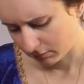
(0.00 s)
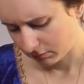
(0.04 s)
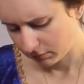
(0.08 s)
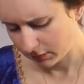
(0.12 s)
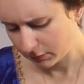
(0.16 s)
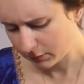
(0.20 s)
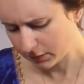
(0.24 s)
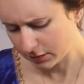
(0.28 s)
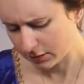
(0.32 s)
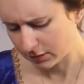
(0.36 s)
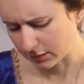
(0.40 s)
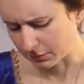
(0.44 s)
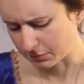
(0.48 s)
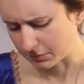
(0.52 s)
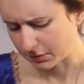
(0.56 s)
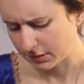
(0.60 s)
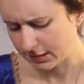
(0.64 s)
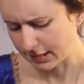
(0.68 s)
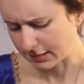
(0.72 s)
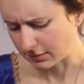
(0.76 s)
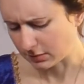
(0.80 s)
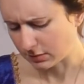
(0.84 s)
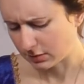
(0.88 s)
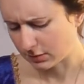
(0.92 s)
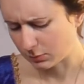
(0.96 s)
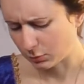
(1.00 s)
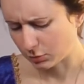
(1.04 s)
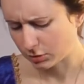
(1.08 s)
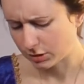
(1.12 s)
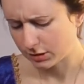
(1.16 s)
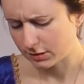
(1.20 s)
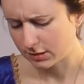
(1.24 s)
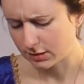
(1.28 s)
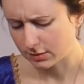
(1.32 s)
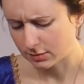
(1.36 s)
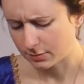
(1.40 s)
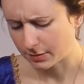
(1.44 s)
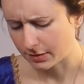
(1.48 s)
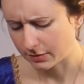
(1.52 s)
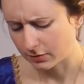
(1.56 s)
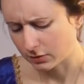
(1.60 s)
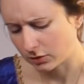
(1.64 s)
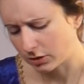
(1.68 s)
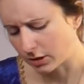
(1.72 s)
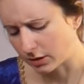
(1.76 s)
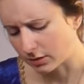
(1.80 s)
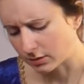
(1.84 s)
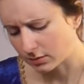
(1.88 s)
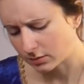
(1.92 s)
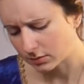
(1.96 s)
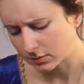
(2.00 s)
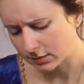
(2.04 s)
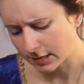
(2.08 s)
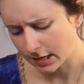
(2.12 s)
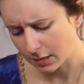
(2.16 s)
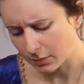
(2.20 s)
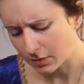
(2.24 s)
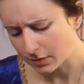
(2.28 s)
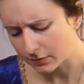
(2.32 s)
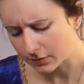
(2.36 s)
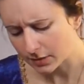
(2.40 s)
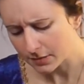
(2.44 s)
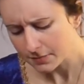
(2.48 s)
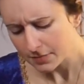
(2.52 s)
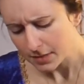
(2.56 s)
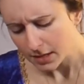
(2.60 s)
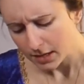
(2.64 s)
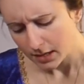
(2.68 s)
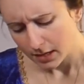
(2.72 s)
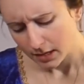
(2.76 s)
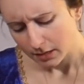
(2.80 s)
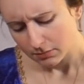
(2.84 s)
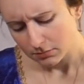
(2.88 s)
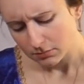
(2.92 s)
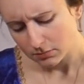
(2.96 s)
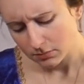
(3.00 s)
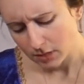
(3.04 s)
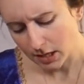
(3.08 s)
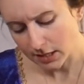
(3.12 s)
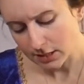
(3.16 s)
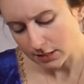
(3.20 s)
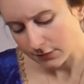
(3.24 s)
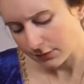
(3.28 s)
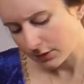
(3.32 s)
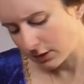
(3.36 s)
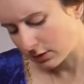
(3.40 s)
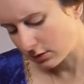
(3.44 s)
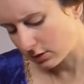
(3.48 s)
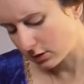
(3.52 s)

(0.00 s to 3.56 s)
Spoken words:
There is some sense in what he says about the girls, however, and if